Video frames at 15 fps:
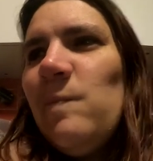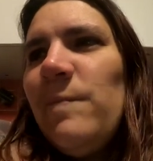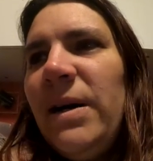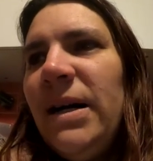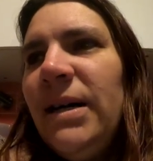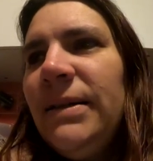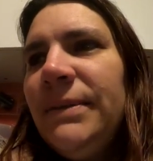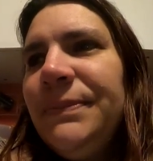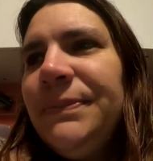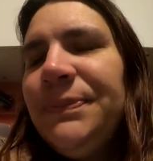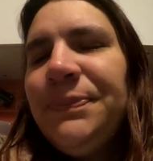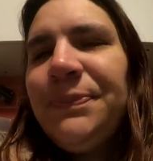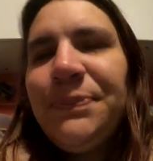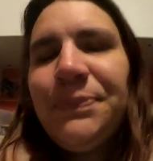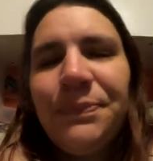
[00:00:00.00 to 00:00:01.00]
But
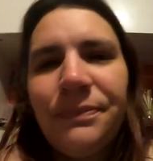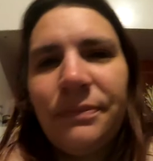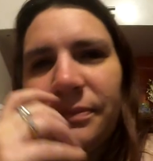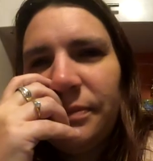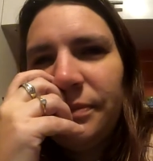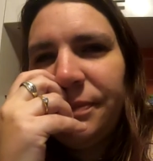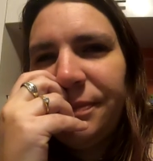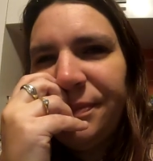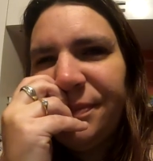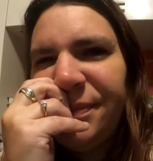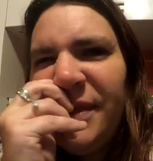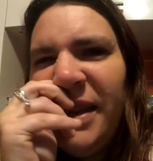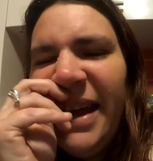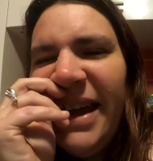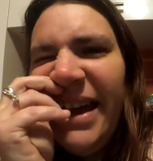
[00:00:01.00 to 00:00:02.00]

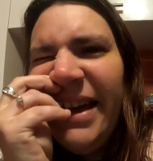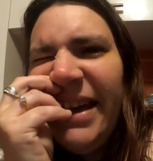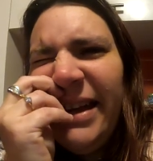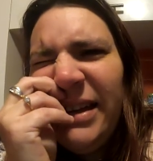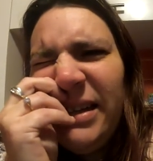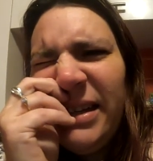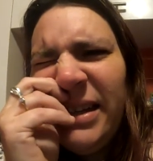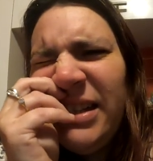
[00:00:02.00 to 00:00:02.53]
yeah, it,